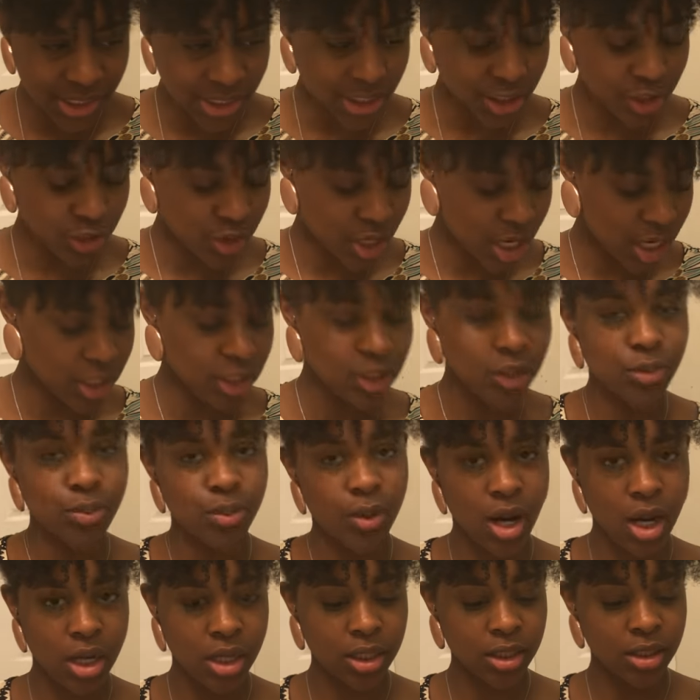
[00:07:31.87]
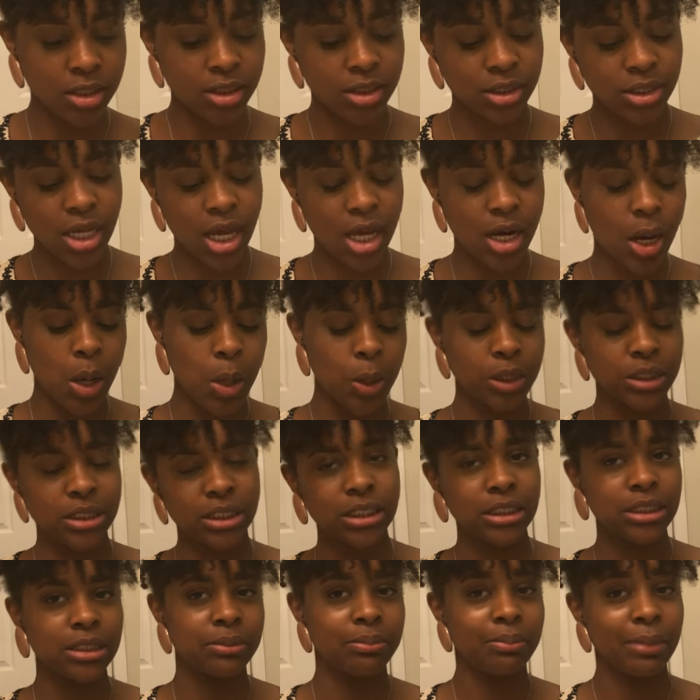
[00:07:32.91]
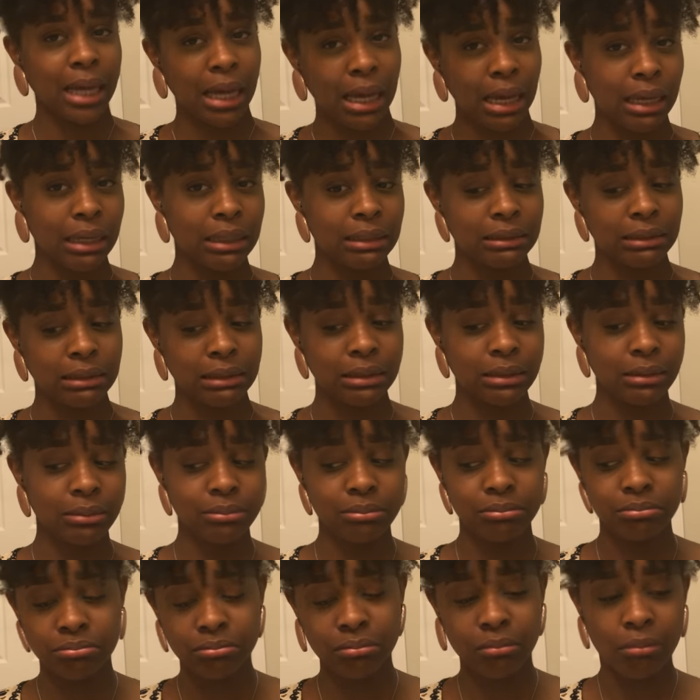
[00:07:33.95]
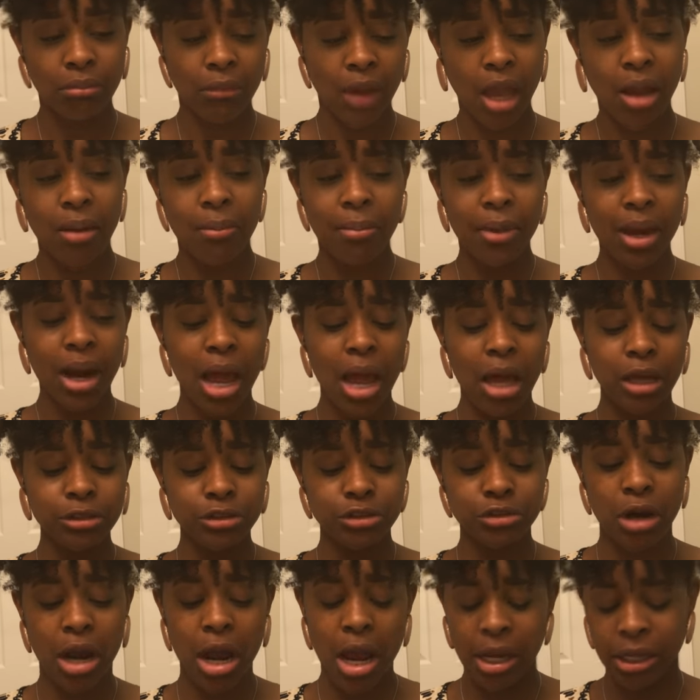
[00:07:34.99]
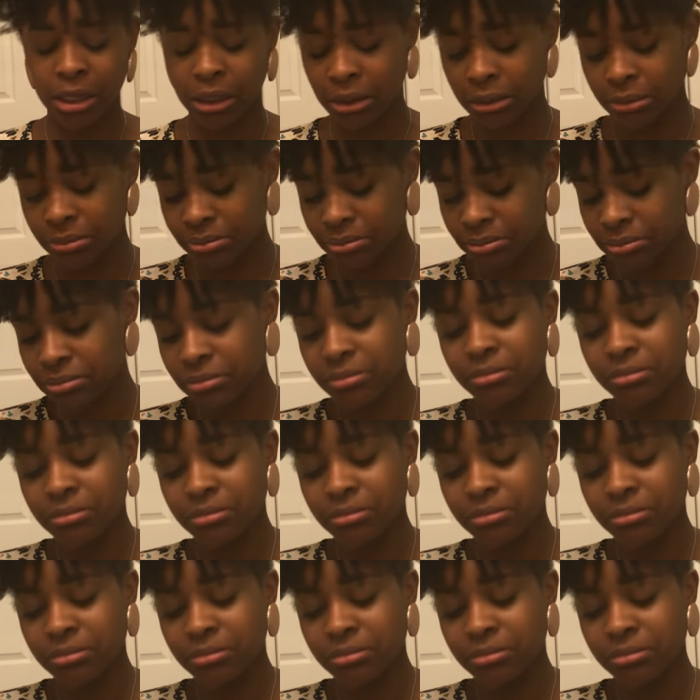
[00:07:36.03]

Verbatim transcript: into trying new products. Not always into buying them, but I'll try them.